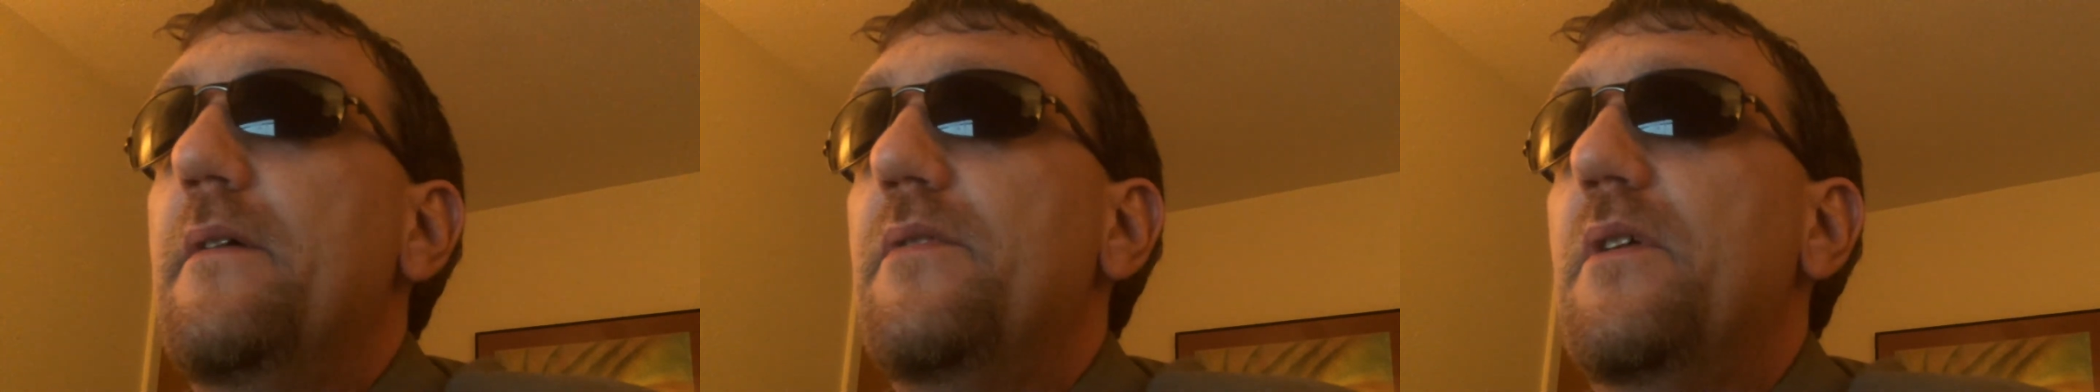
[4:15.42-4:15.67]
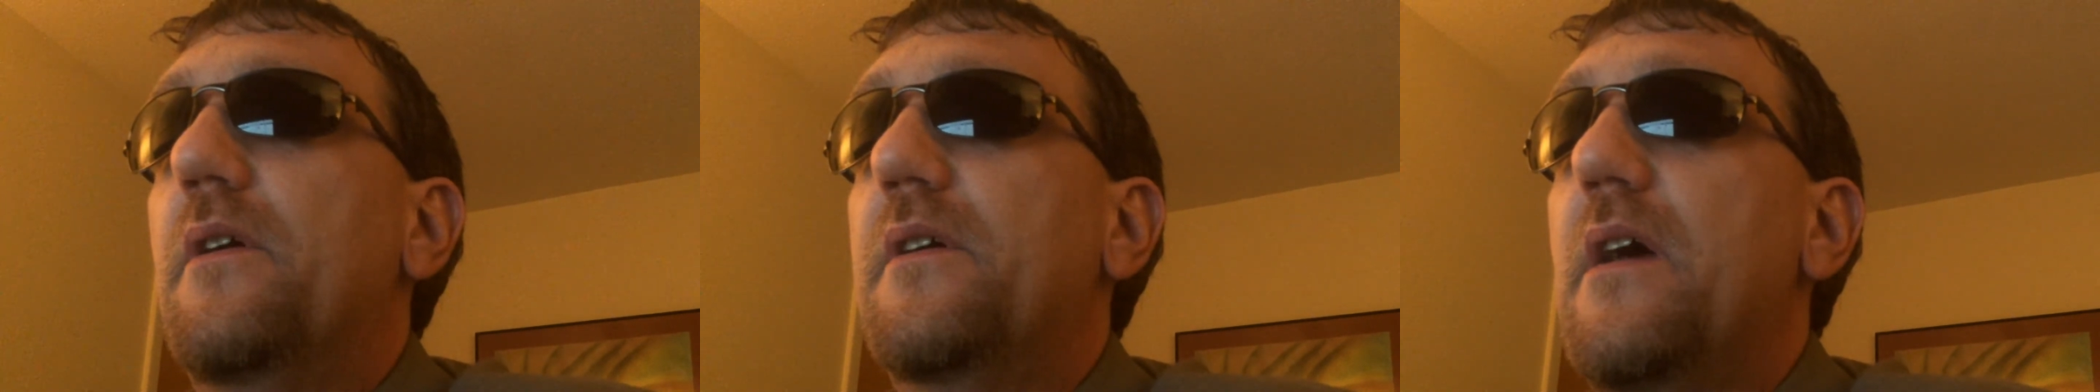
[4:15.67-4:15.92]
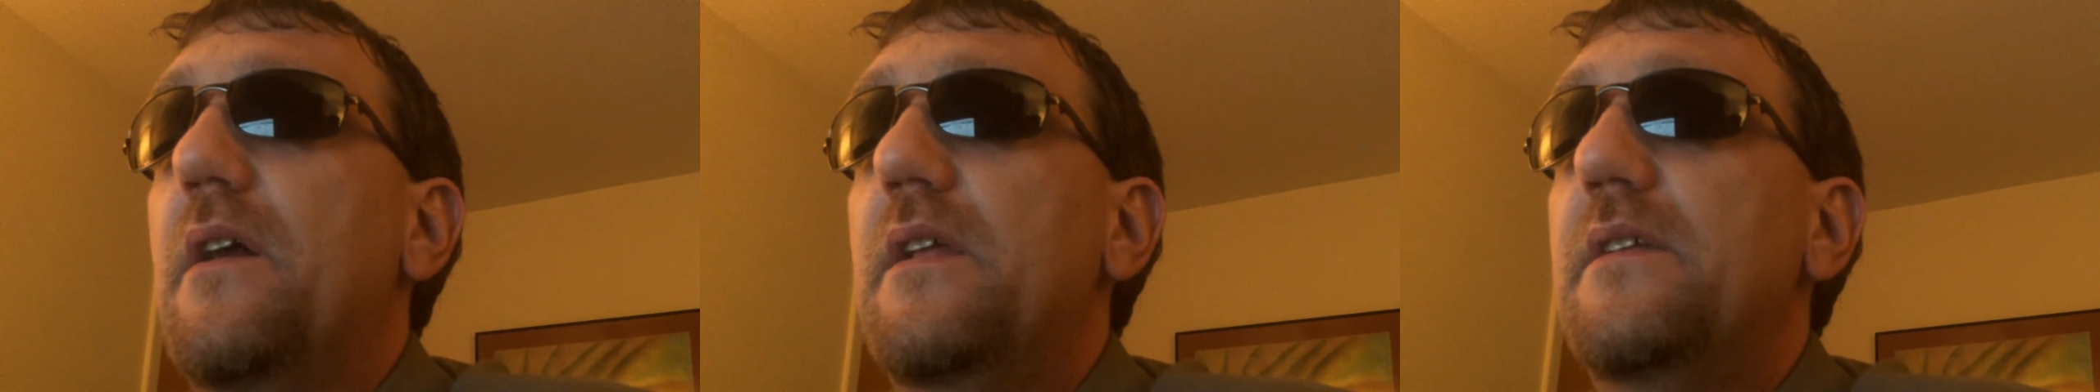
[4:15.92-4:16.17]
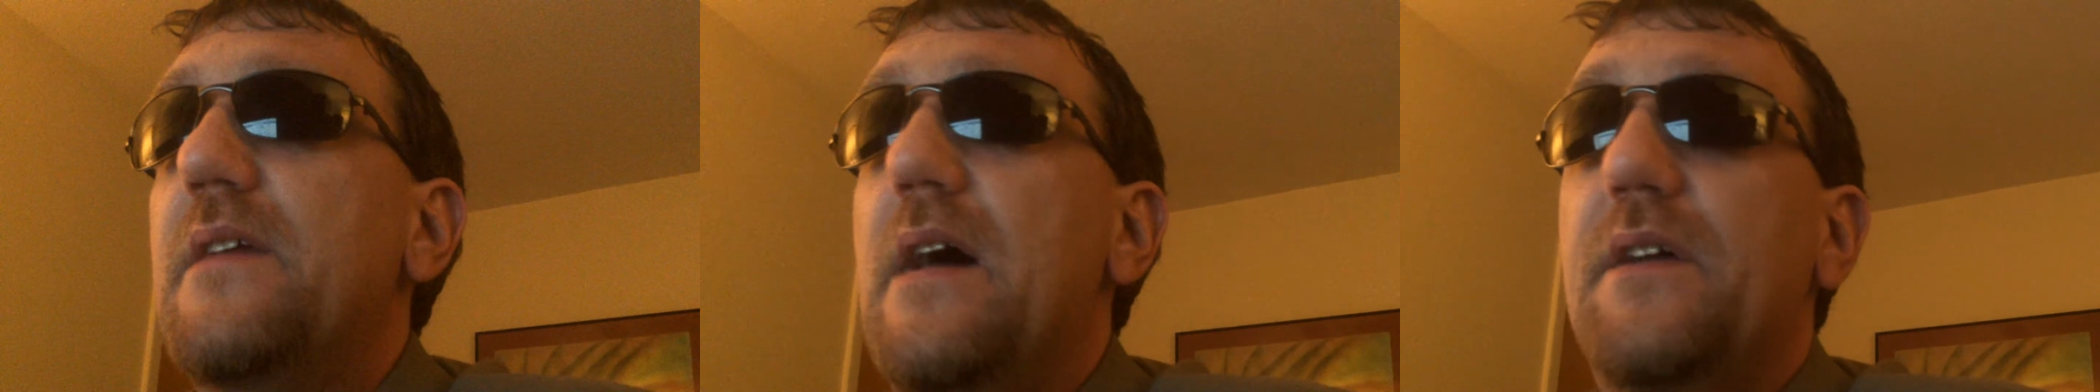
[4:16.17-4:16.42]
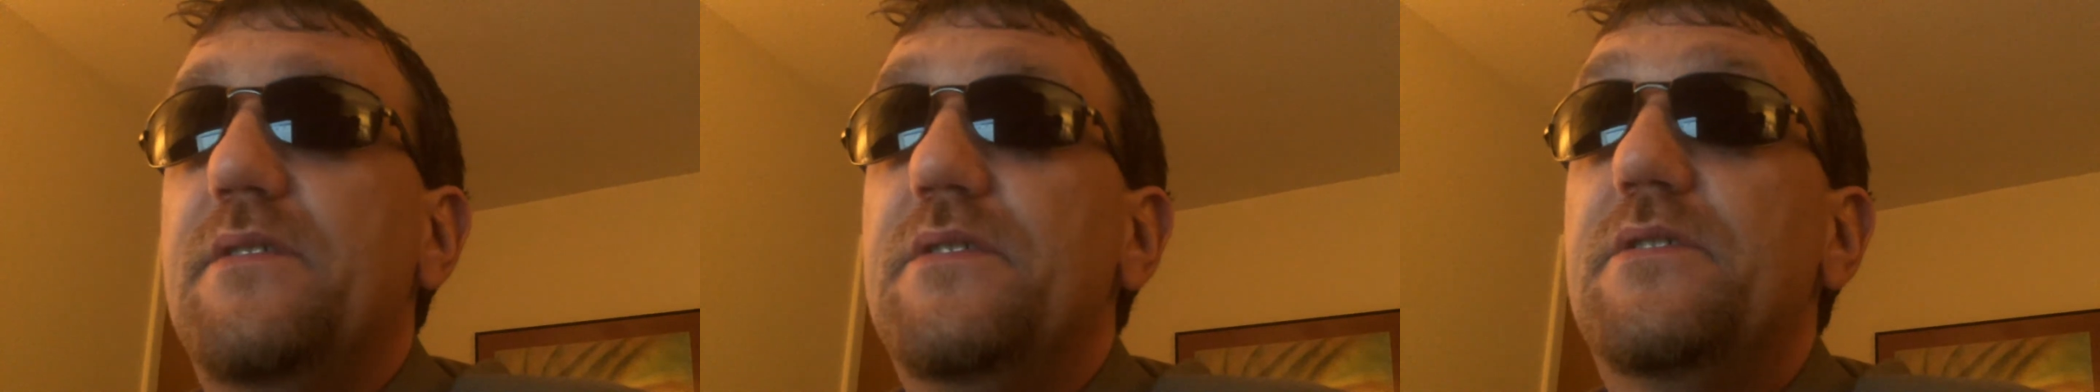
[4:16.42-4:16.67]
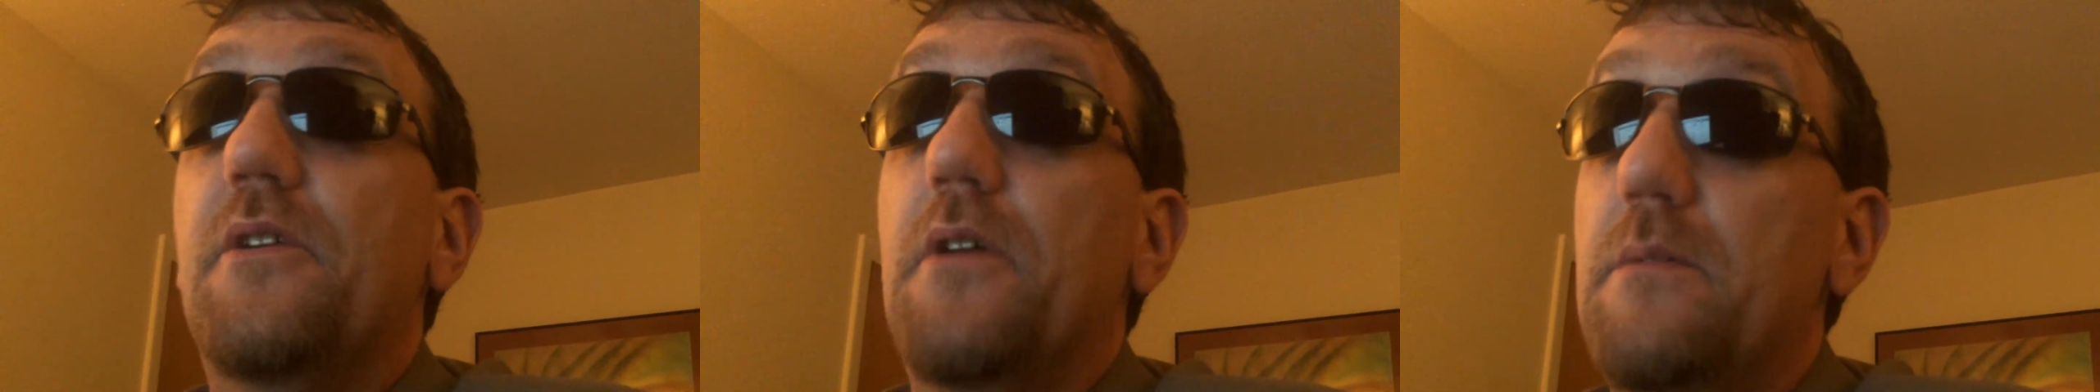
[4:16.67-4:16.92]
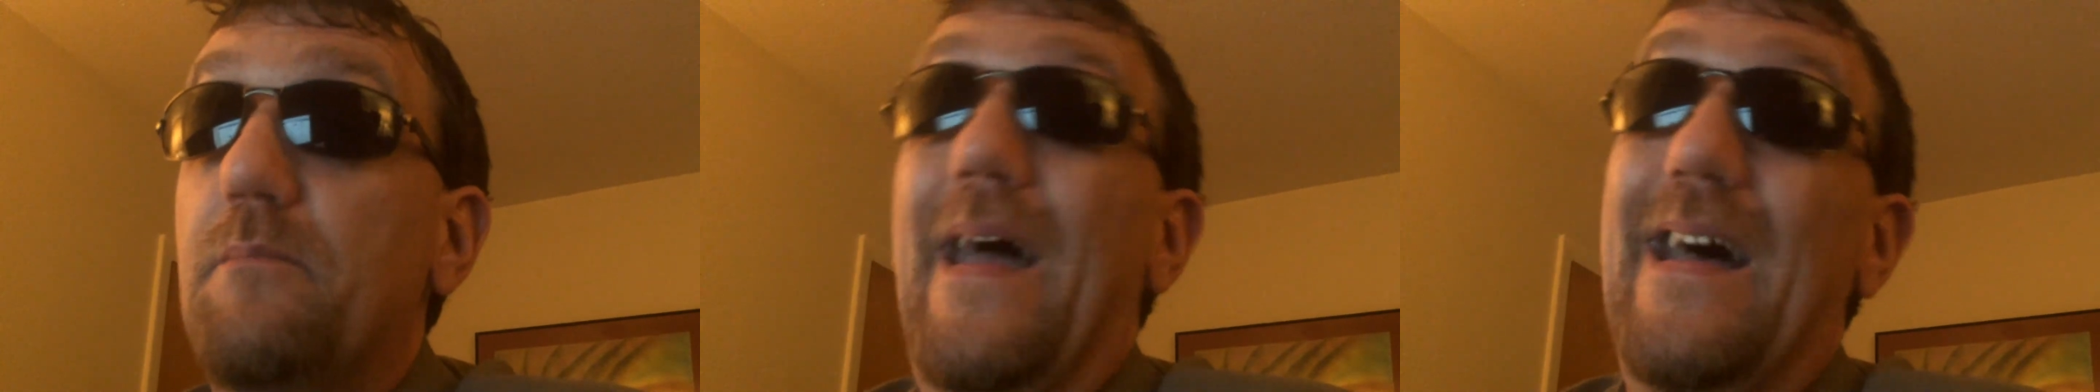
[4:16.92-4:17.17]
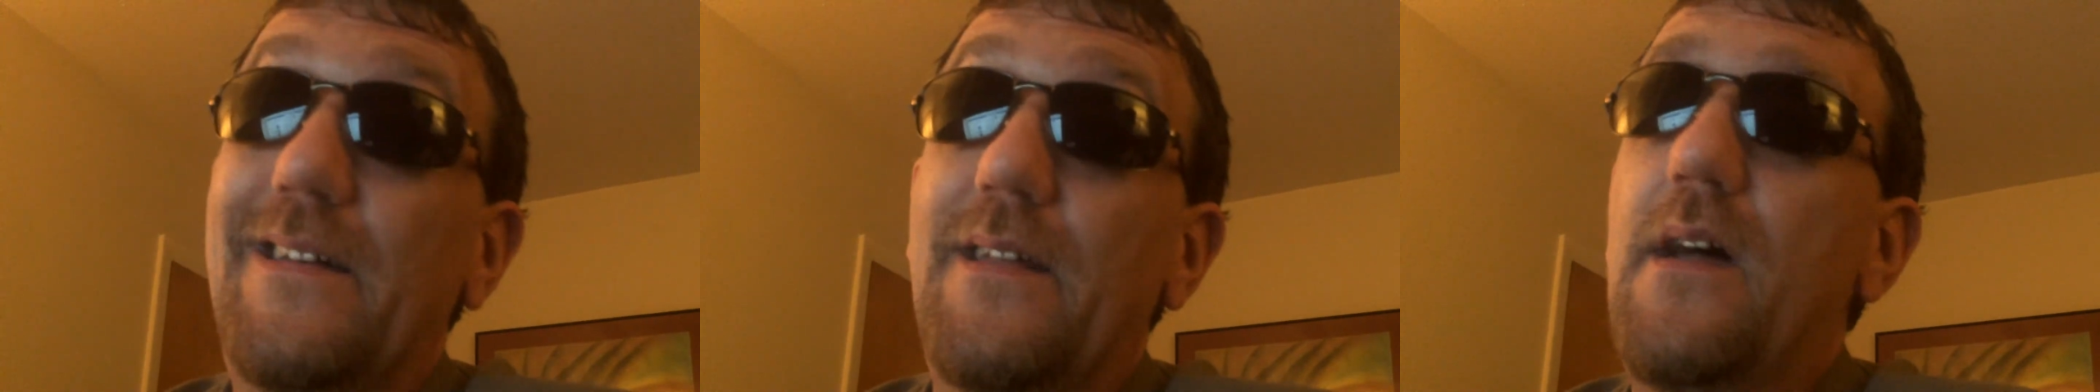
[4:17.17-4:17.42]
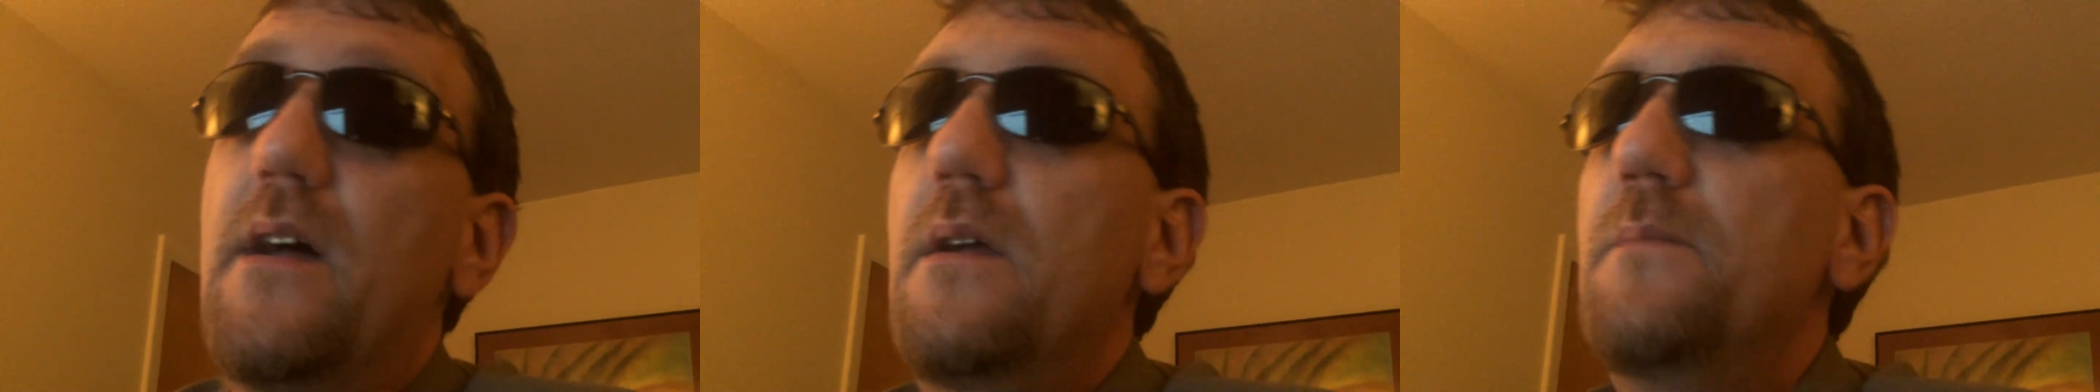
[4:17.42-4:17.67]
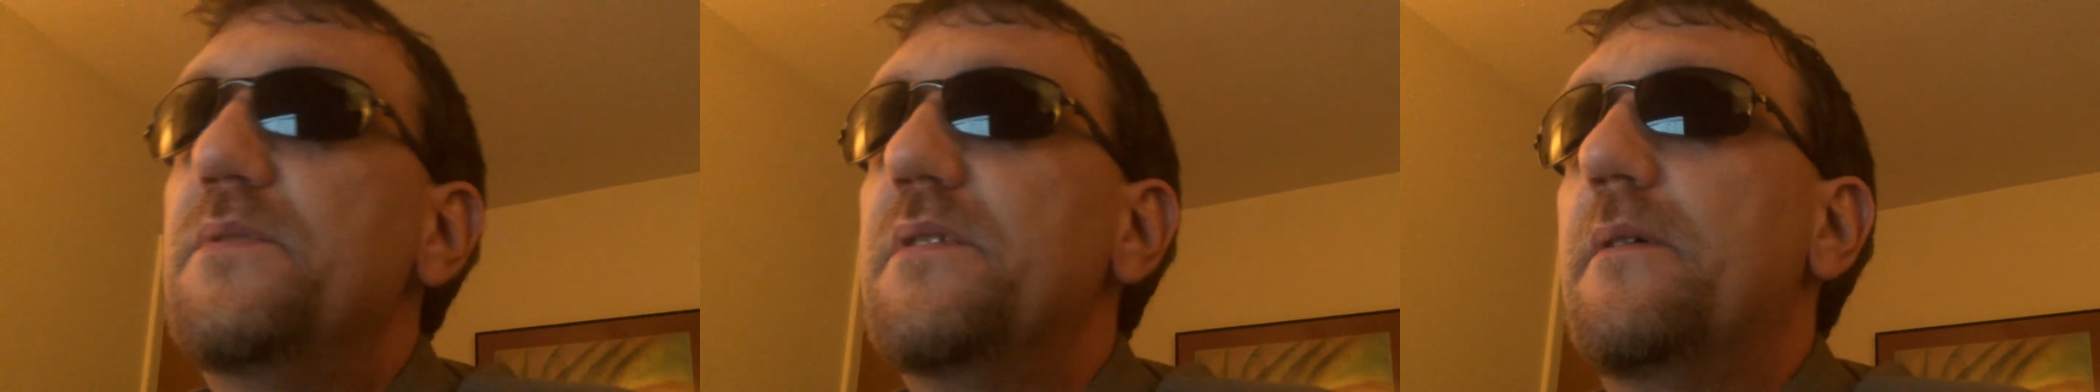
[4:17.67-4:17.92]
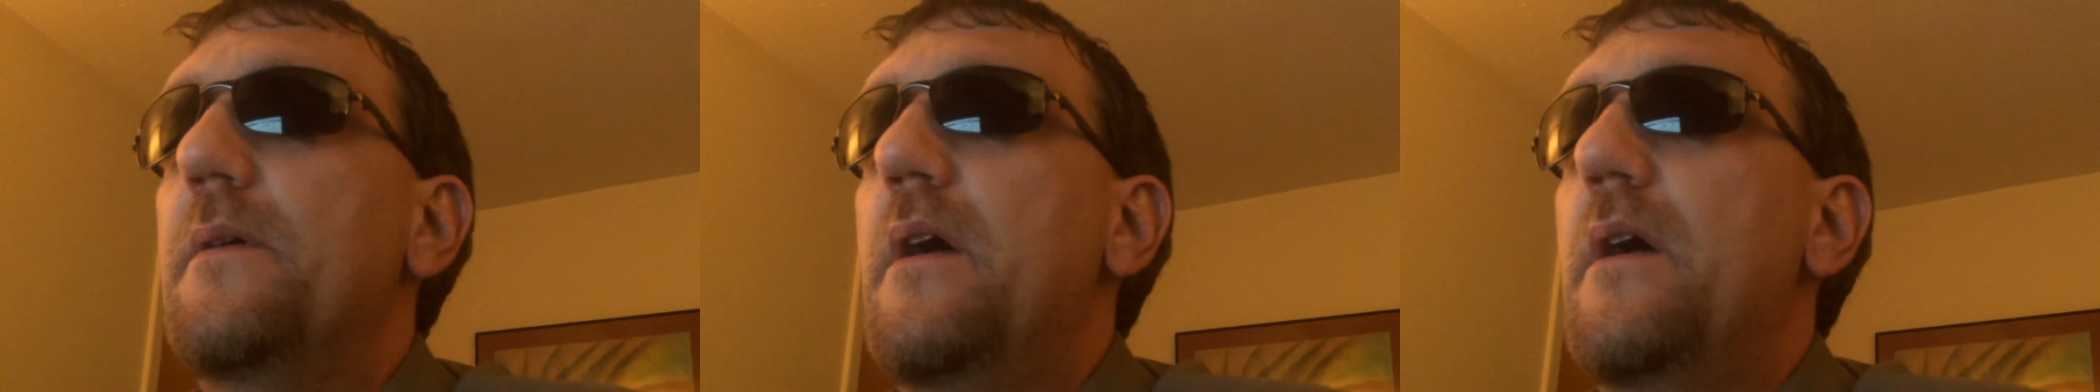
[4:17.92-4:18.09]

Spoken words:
They're cutting taxes during bad times.